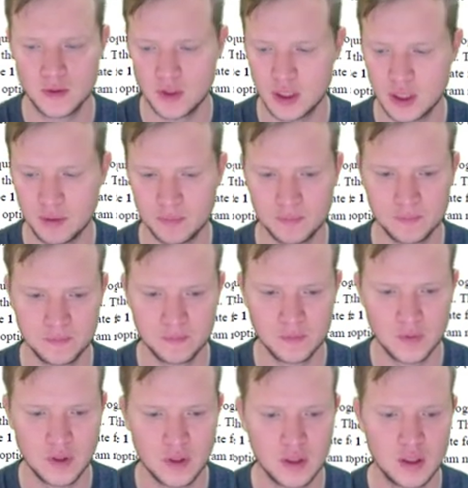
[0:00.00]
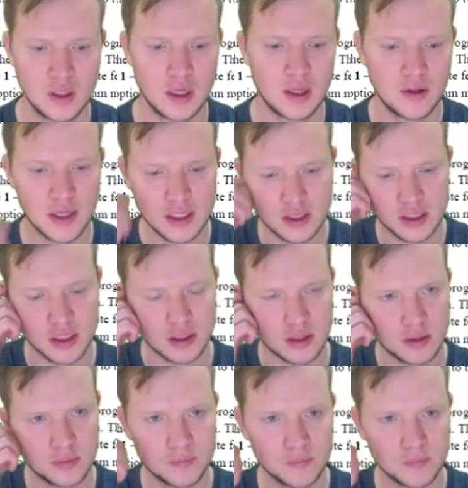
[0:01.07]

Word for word: Okay, and that's it.